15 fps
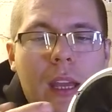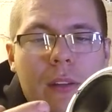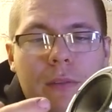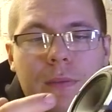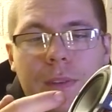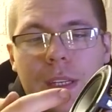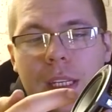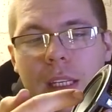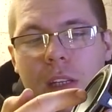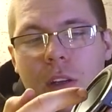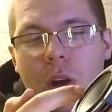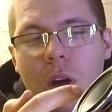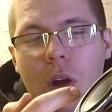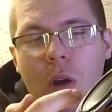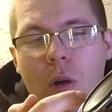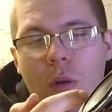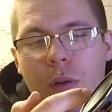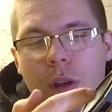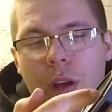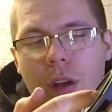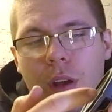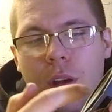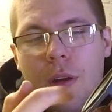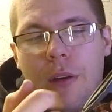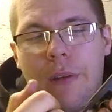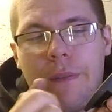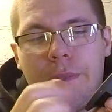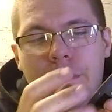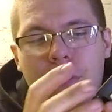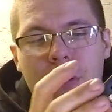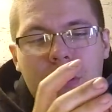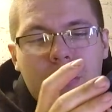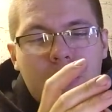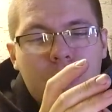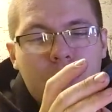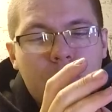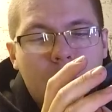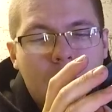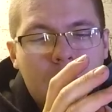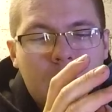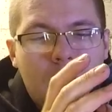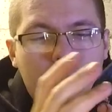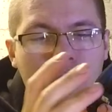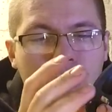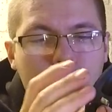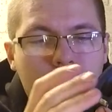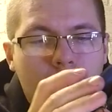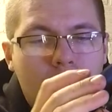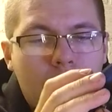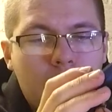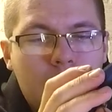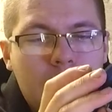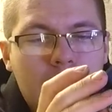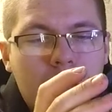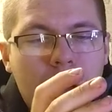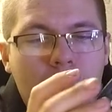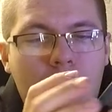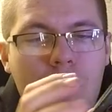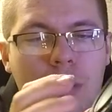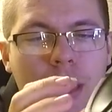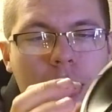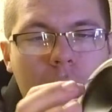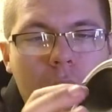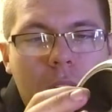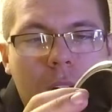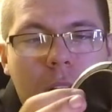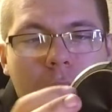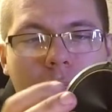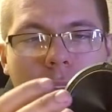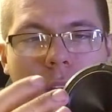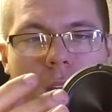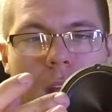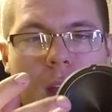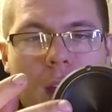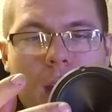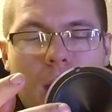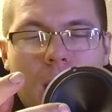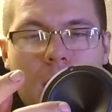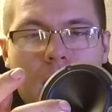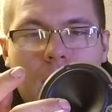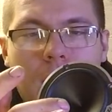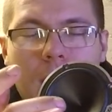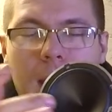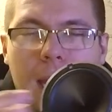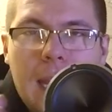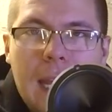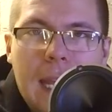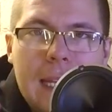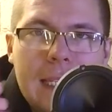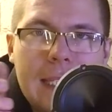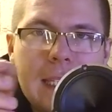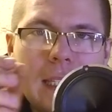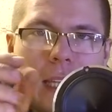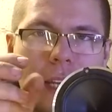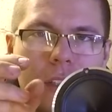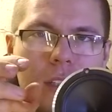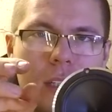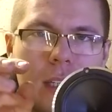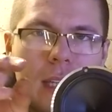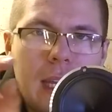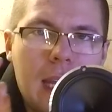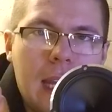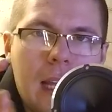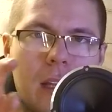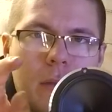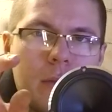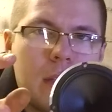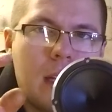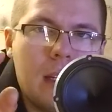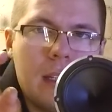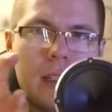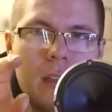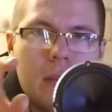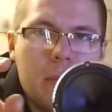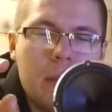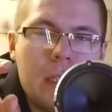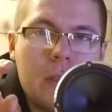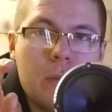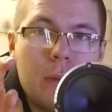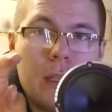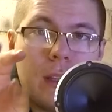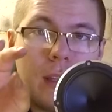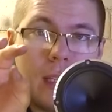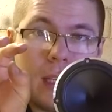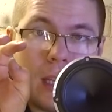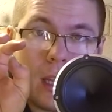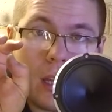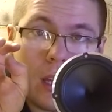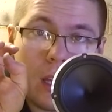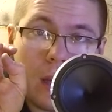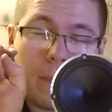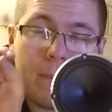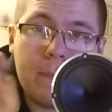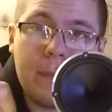V cone, not surround, V cone here, and it actually helps a little bit with the